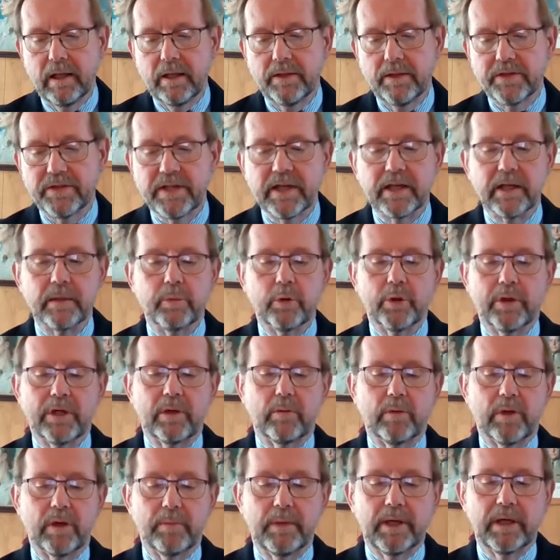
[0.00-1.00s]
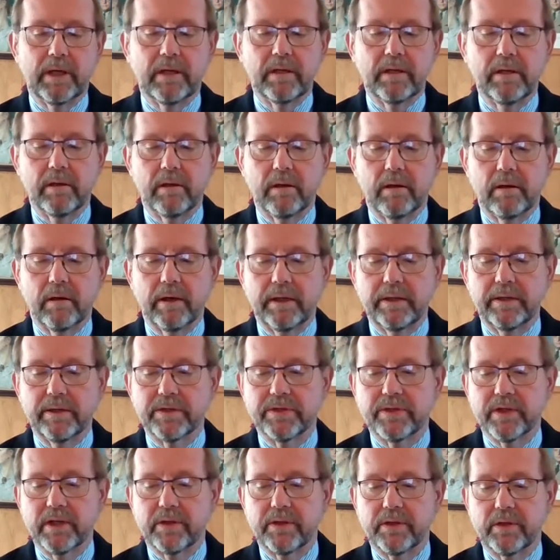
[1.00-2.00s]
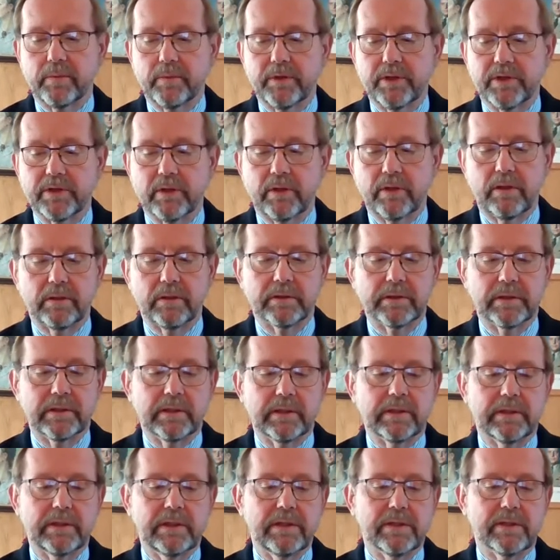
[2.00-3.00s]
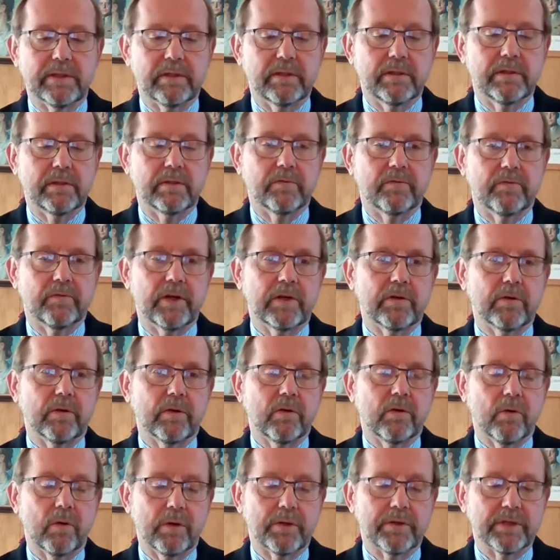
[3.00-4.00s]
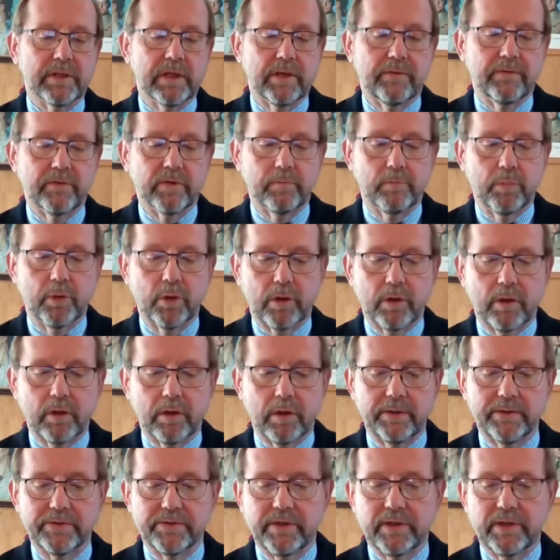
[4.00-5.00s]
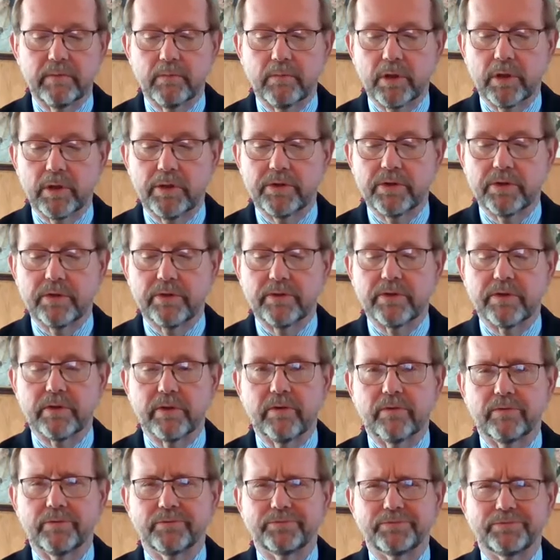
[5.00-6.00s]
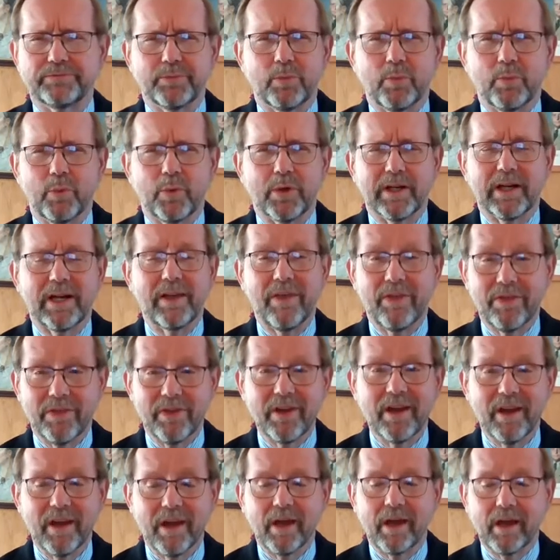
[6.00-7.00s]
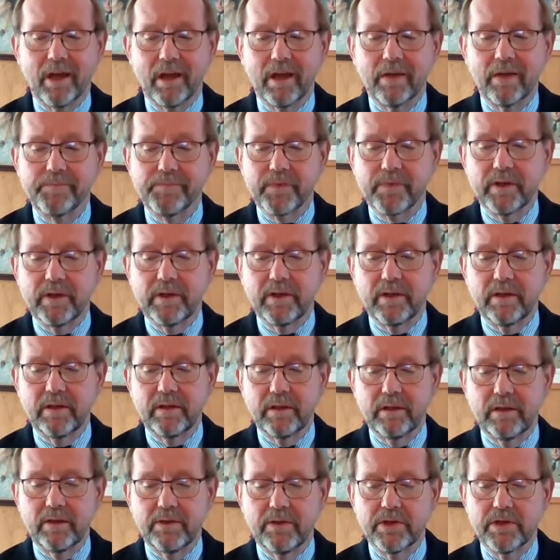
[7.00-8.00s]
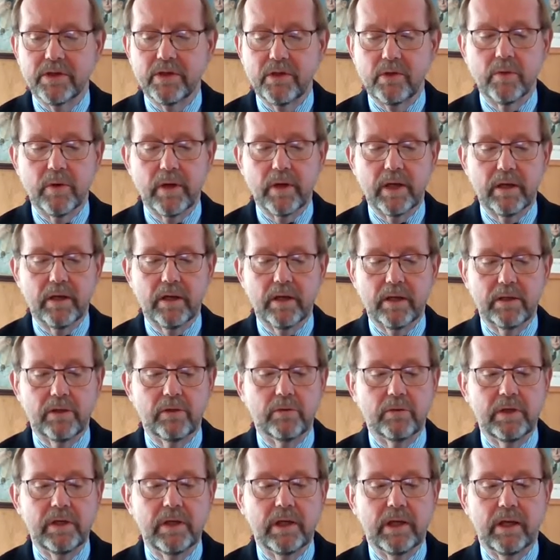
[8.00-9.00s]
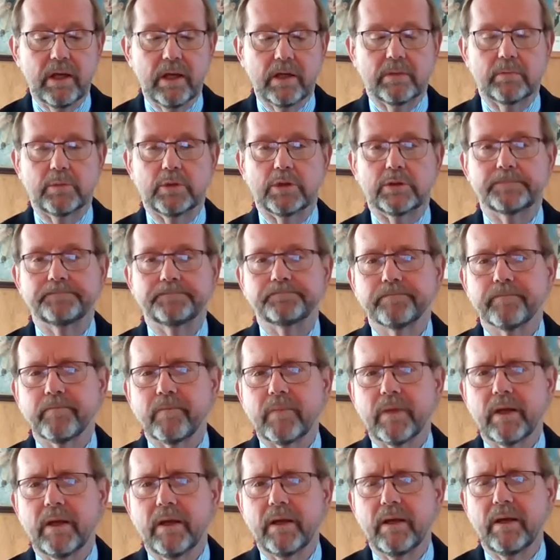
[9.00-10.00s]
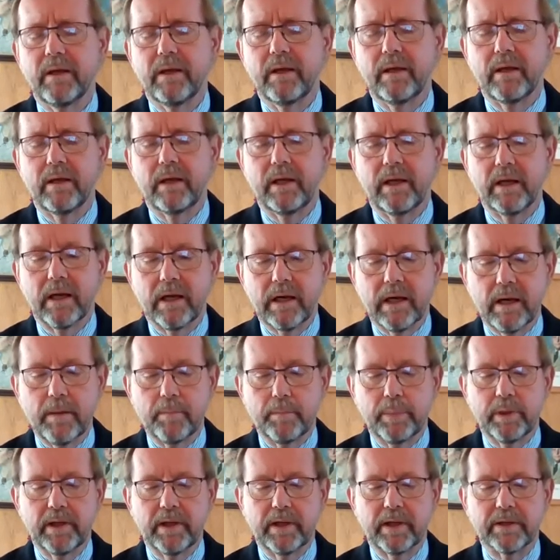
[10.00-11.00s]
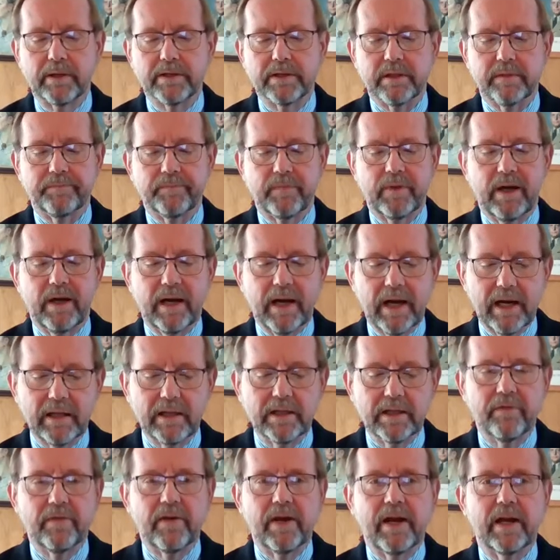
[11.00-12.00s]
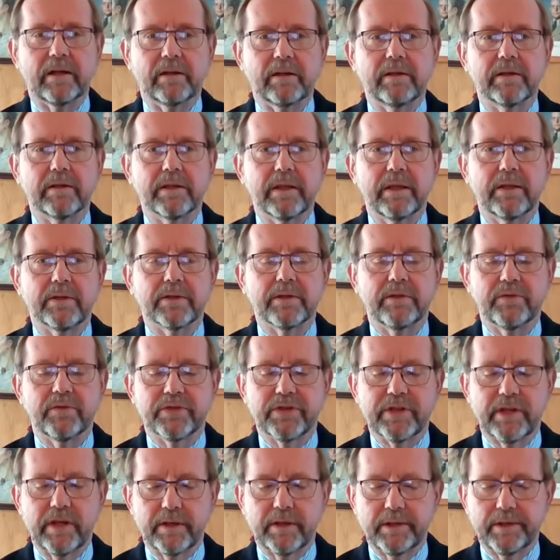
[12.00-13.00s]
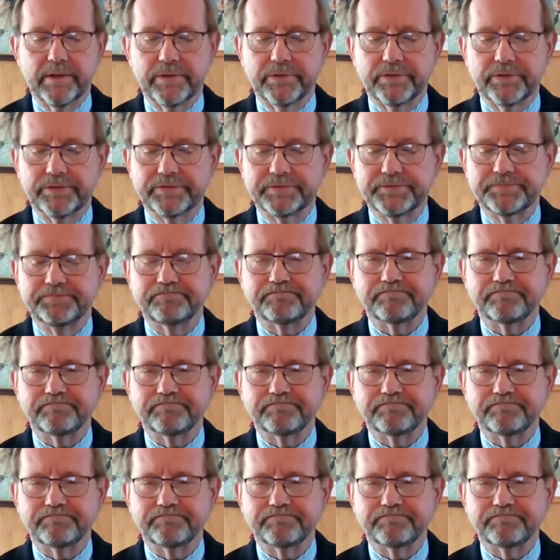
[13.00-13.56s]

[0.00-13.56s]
The second point I want to make here is that the result, at least in federal courts after Booker, is the emergence of what I think is a unique animal, a complex, highly fact-intensive set of,